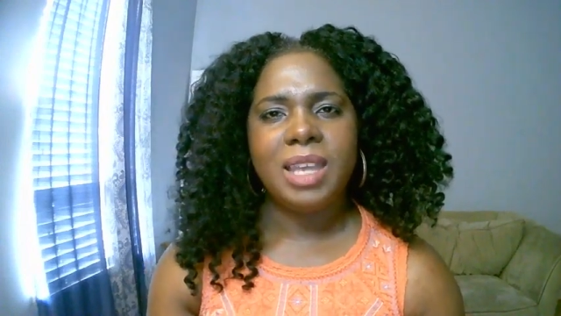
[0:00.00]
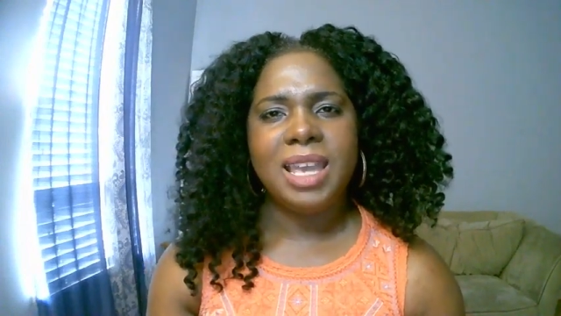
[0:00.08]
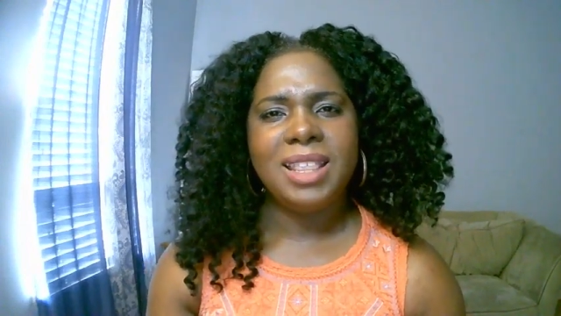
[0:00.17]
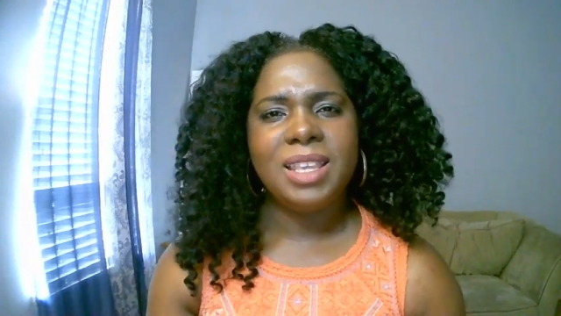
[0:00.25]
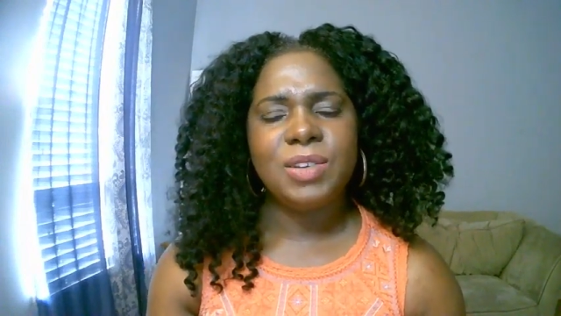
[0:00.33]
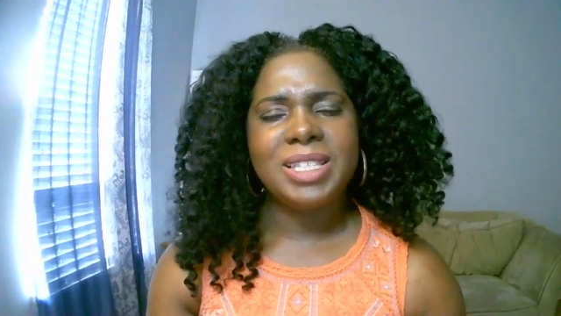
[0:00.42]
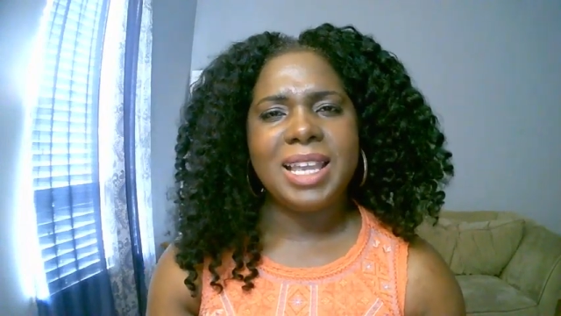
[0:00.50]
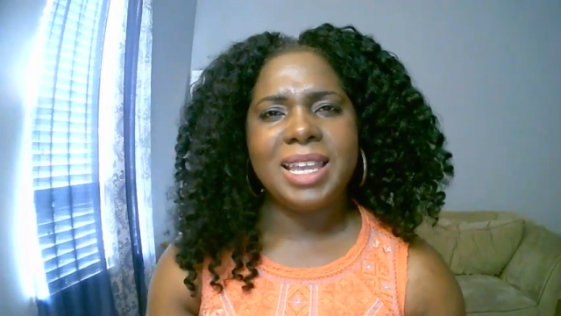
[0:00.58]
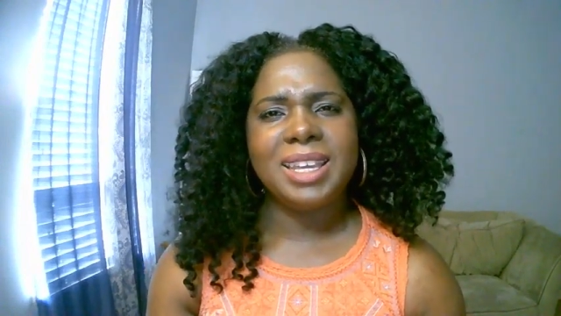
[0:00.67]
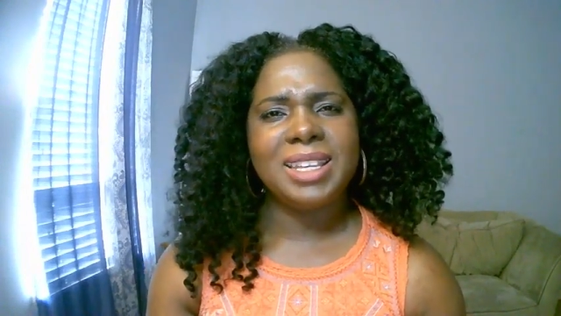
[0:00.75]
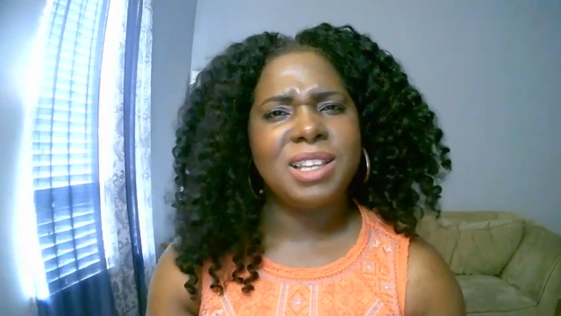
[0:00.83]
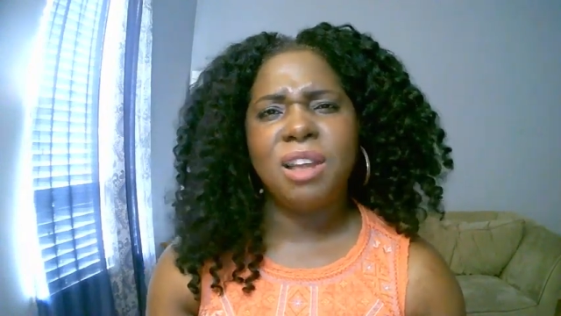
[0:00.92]
And they was
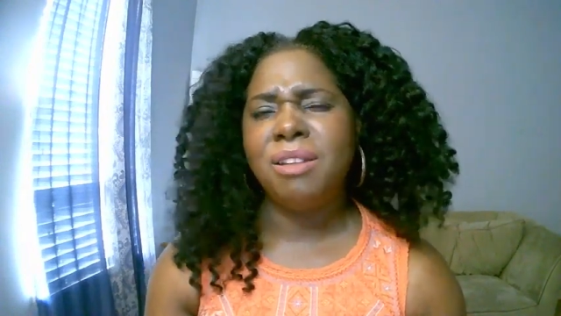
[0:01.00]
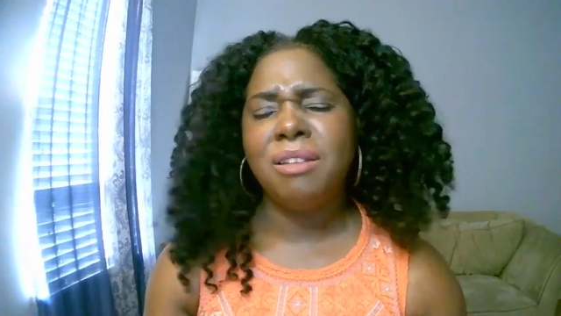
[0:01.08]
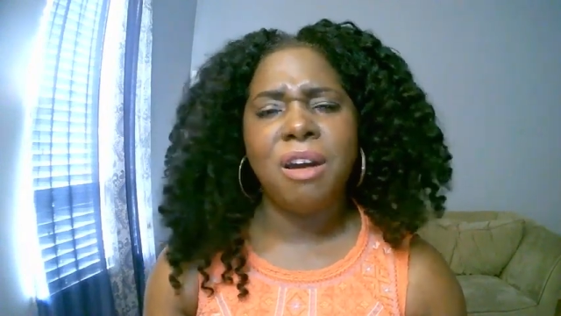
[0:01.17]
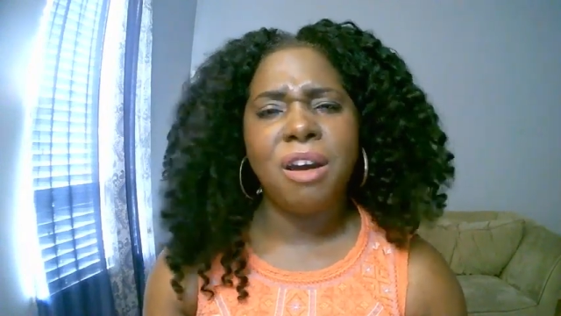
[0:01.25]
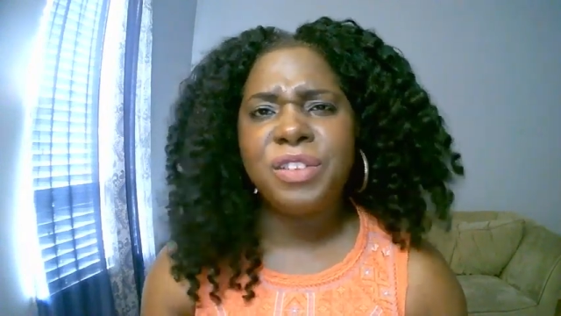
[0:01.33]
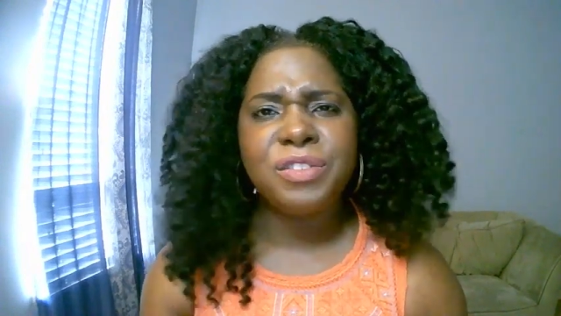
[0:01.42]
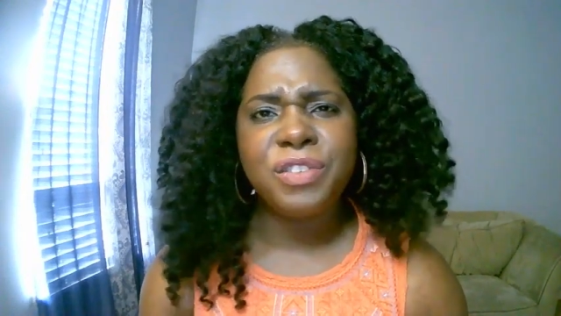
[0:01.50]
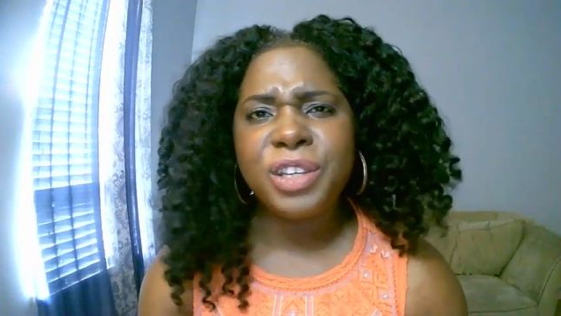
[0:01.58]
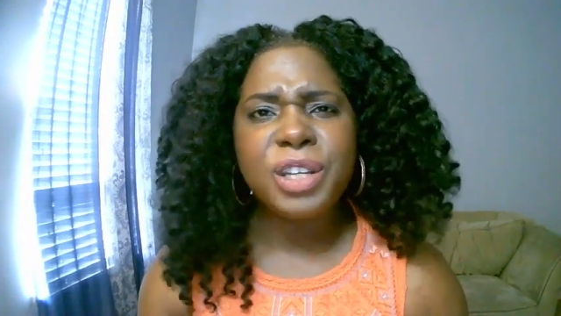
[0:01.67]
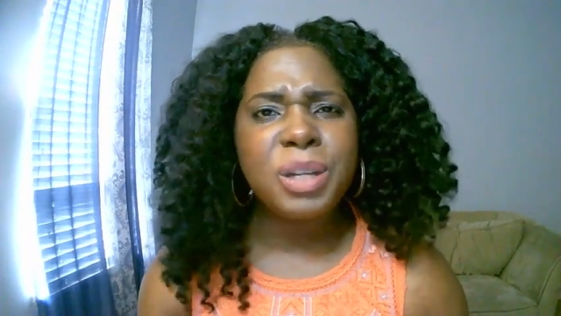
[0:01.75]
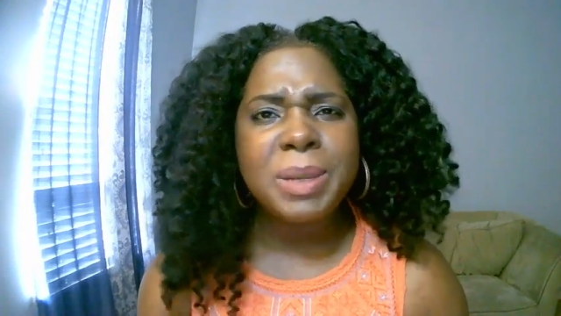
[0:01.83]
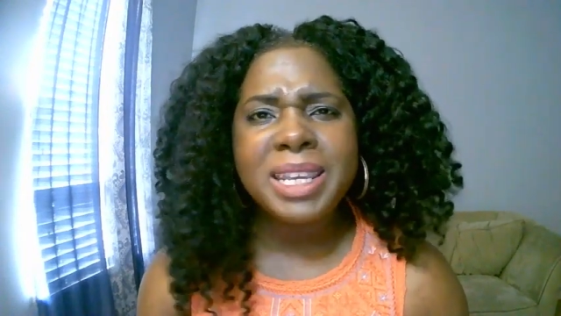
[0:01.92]
like, it's unlawful for you
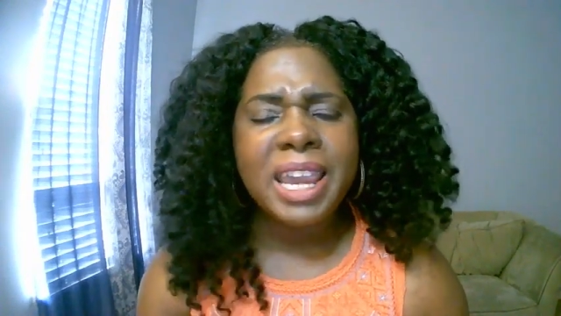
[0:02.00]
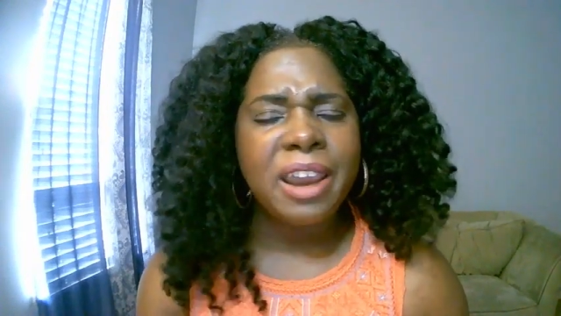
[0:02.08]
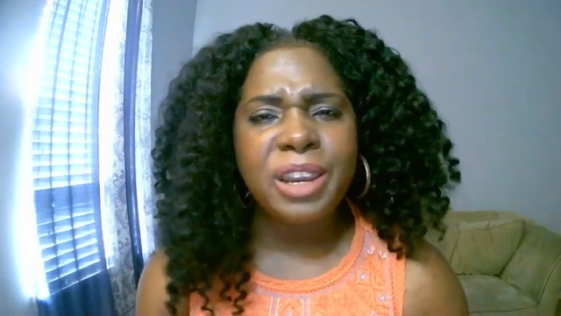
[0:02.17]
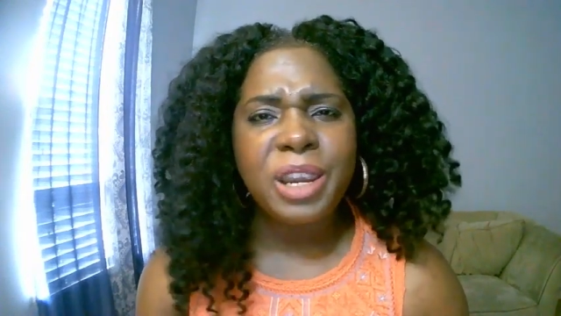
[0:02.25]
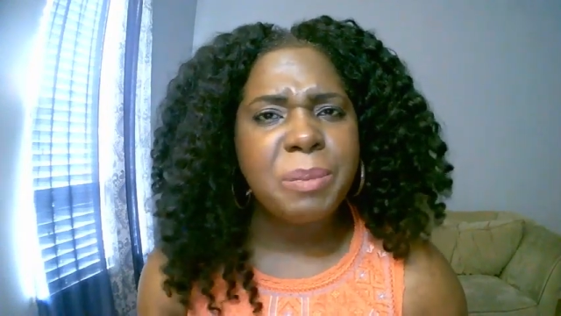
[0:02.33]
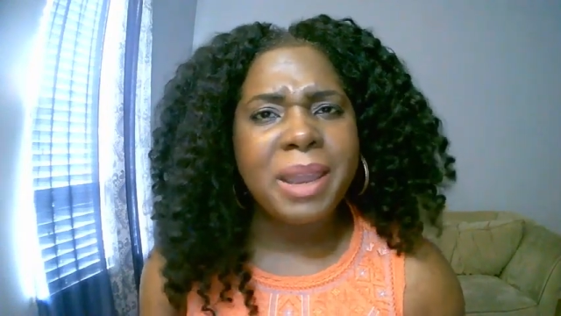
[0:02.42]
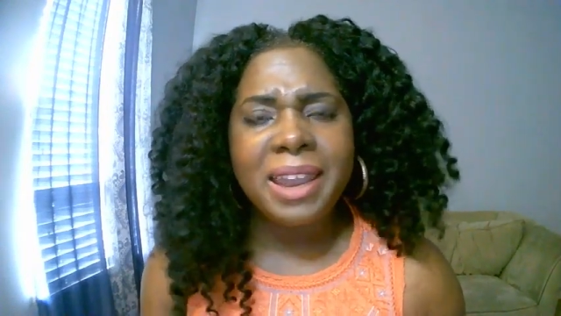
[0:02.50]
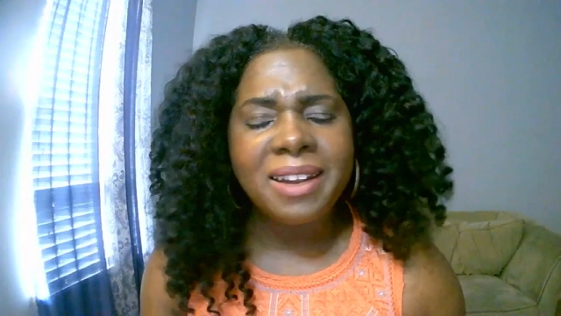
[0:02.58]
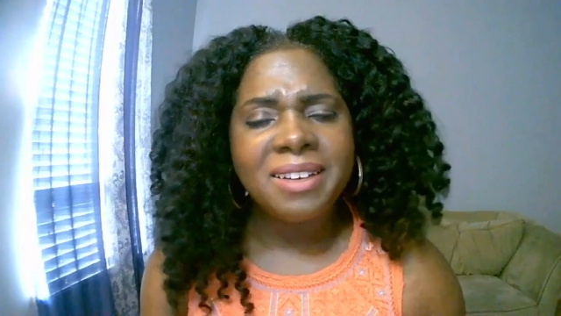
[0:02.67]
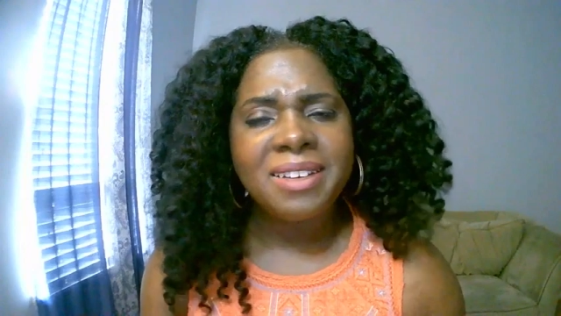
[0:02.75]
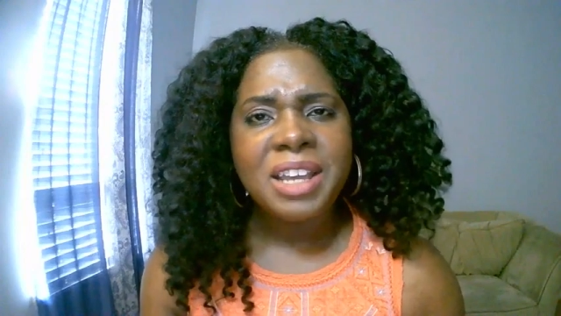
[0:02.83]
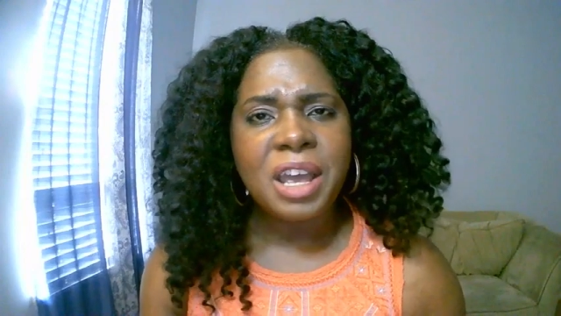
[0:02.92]
to be carrying your bed
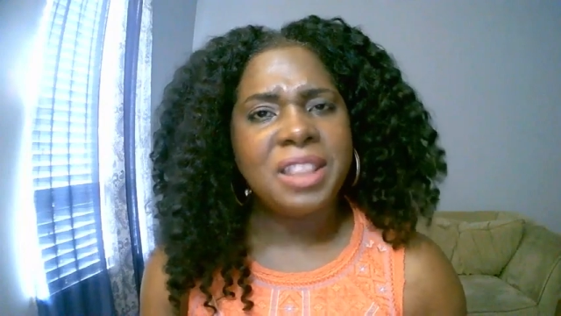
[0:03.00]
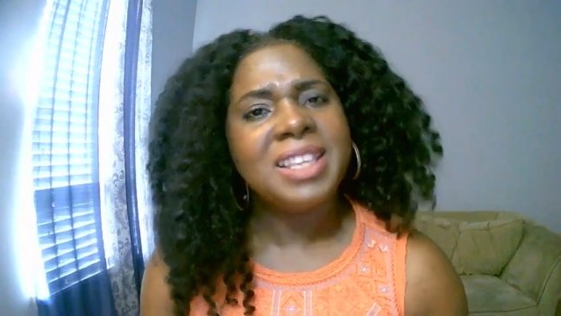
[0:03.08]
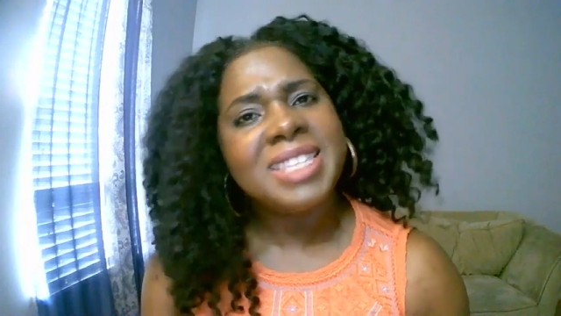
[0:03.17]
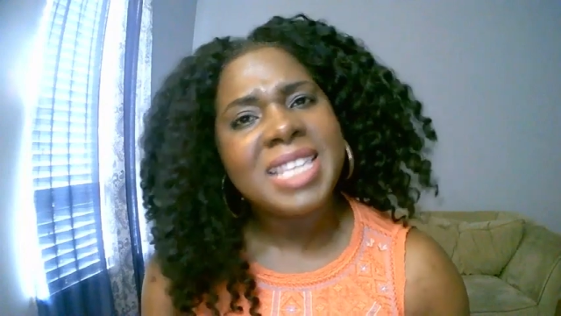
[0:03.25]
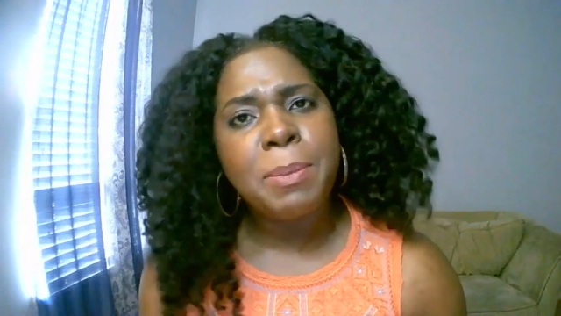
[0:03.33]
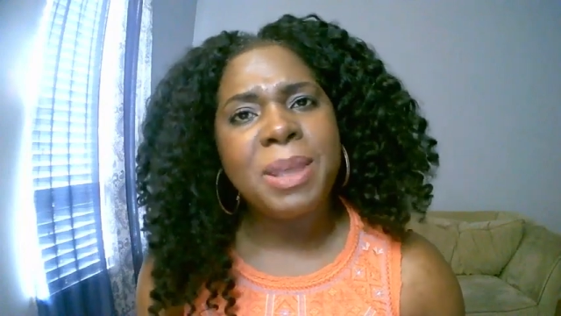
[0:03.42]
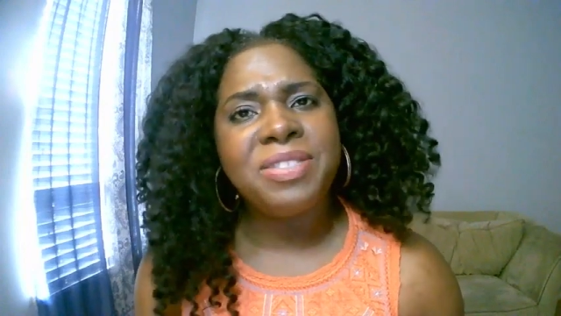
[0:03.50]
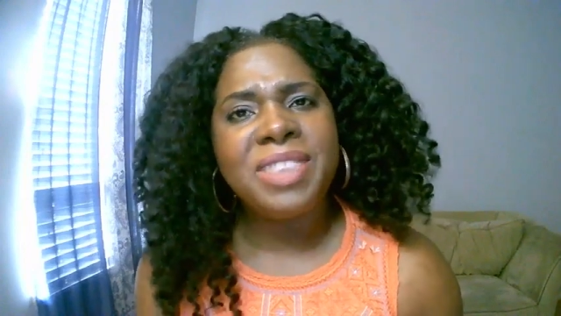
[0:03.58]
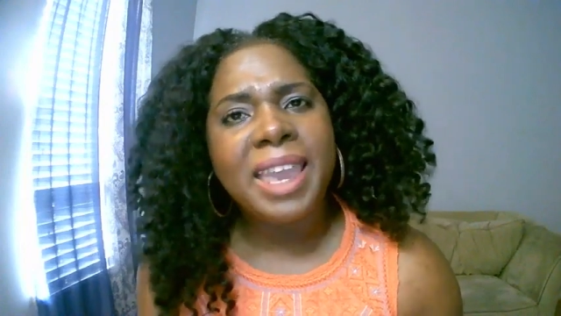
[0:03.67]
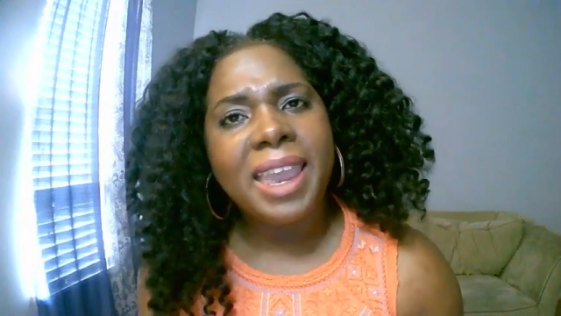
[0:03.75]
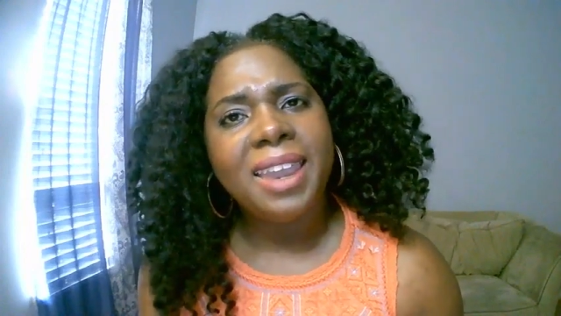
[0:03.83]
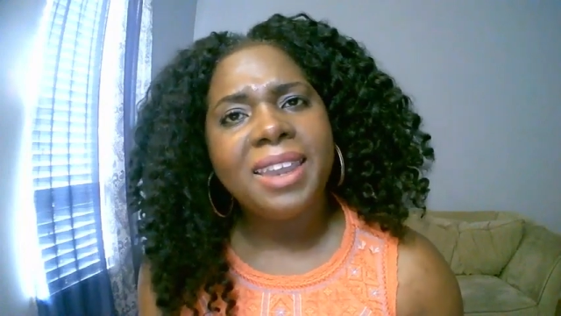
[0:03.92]
on the Sabbath
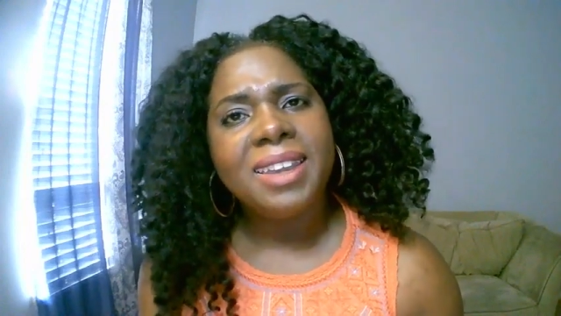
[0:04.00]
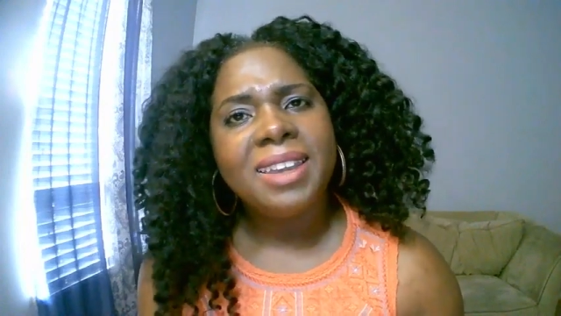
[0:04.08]
day.